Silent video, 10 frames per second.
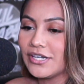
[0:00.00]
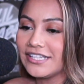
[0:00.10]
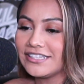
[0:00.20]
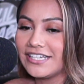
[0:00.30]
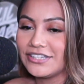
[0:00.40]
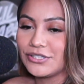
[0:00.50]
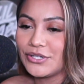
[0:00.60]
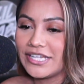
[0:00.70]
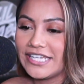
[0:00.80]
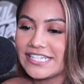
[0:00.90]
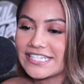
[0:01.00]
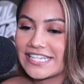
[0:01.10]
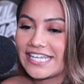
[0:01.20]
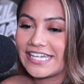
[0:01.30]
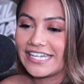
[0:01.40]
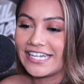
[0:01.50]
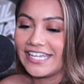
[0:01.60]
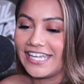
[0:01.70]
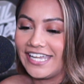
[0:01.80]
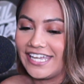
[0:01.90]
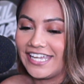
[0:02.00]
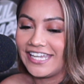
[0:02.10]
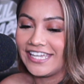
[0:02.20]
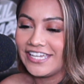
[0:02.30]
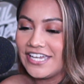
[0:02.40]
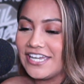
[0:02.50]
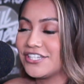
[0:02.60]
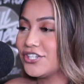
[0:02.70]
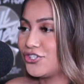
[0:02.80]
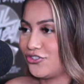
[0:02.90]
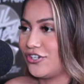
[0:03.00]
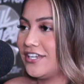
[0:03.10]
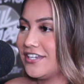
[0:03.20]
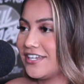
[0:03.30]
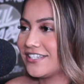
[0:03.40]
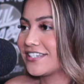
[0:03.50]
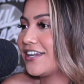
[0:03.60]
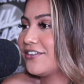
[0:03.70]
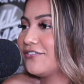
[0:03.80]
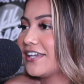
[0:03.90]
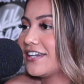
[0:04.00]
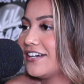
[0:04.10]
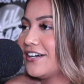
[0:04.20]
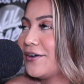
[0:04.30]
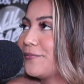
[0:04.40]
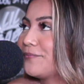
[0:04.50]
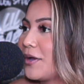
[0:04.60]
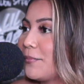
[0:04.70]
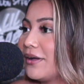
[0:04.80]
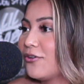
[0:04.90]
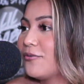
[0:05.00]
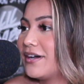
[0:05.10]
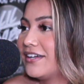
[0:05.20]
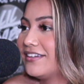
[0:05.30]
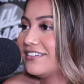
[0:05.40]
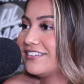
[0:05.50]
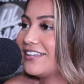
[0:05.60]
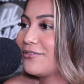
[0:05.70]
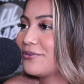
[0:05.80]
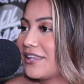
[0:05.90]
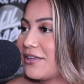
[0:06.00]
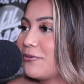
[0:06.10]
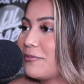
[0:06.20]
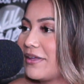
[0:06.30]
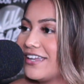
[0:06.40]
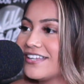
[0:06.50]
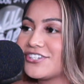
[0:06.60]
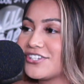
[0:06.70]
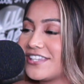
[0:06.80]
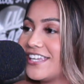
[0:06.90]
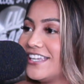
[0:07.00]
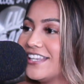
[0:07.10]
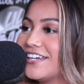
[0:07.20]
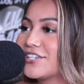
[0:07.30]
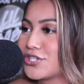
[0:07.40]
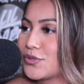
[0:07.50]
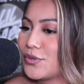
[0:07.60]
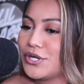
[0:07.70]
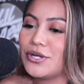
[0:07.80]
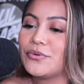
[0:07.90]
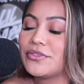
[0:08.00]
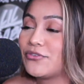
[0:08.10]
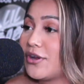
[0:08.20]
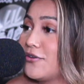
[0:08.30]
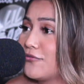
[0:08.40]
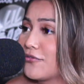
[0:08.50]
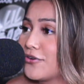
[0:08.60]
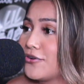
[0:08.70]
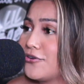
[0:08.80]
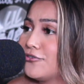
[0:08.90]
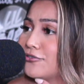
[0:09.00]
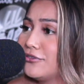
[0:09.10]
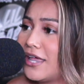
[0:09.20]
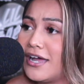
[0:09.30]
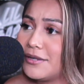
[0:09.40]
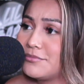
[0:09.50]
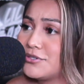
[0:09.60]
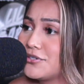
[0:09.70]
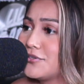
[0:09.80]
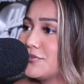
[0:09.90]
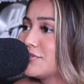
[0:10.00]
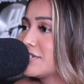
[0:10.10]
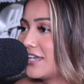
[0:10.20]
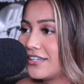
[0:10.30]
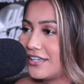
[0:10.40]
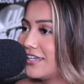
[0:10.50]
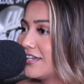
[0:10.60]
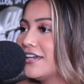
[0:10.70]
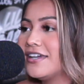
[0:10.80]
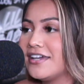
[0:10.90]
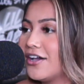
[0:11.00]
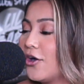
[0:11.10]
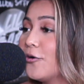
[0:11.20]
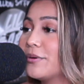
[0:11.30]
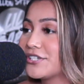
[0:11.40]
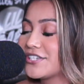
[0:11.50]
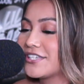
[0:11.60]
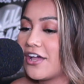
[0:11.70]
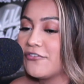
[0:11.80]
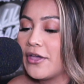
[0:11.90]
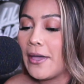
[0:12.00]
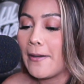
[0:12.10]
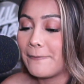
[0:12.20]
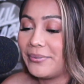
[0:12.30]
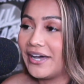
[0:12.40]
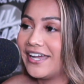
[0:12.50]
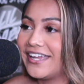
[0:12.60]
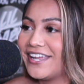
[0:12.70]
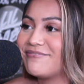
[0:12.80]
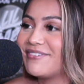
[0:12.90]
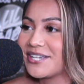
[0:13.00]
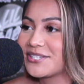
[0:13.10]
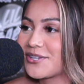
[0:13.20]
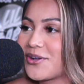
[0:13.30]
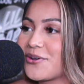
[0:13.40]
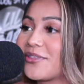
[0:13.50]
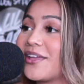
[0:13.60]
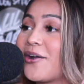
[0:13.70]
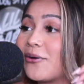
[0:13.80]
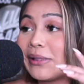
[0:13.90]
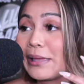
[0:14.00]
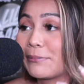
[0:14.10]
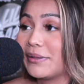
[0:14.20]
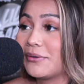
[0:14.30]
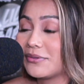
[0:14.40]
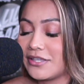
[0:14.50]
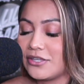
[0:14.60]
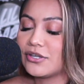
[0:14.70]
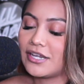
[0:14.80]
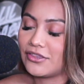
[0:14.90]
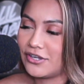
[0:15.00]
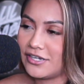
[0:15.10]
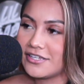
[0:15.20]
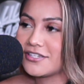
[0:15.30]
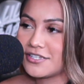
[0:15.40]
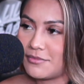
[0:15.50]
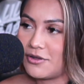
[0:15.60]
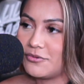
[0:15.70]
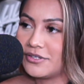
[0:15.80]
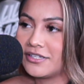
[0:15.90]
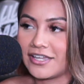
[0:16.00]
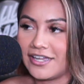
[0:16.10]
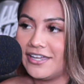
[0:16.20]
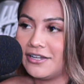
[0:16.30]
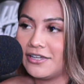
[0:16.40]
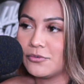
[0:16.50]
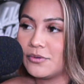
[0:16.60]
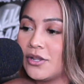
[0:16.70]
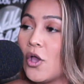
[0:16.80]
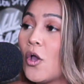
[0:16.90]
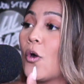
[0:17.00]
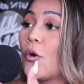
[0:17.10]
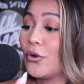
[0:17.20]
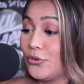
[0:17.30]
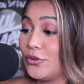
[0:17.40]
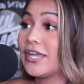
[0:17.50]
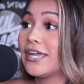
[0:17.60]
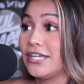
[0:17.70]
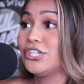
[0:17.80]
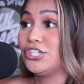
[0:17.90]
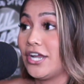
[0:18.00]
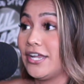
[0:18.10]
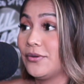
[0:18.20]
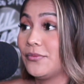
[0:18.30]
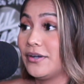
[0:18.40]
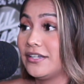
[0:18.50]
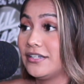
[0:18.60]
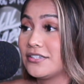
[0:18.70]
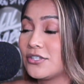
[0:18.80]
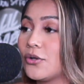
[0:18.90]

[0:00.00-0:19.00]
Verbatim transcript: So a cantarito is like it's a drink. It's kind of like a paloma, like one like we make. It's just tequila and squirt with grapefruit, lime juice, and like a whole bunch of stuff. But in Mexico, they go like big with it. You can either get like a small one, like a handheld one, or you could get a giant one.